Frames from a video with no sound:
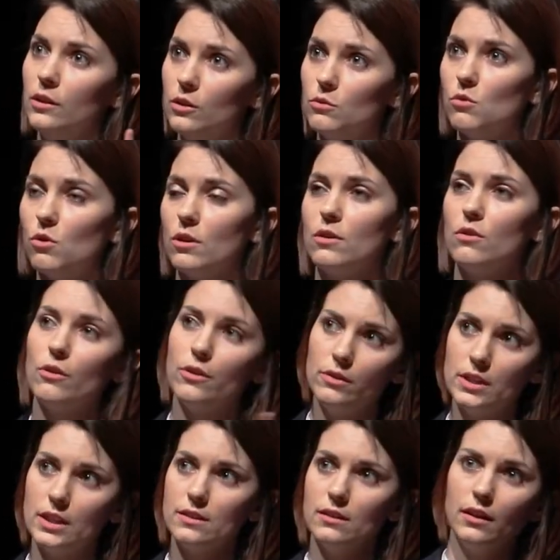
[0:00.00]
The warden or their
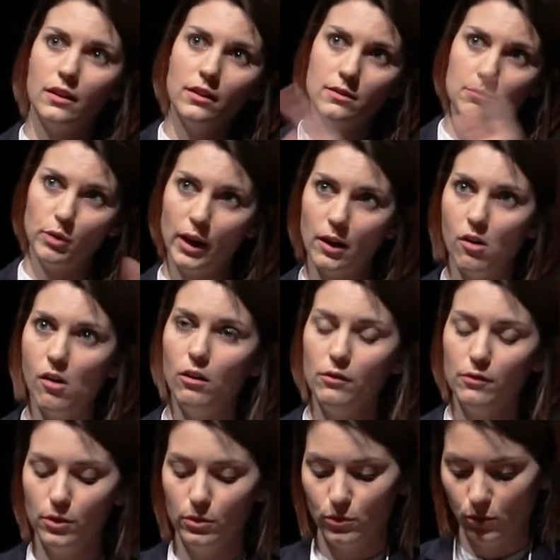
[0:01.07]
designate is playing all
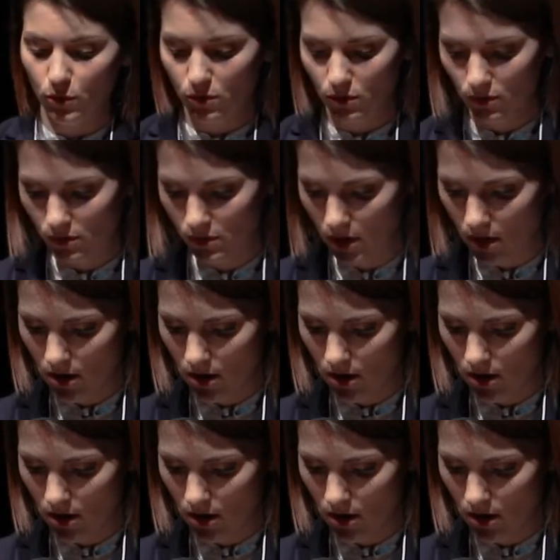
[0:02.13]
of those roles.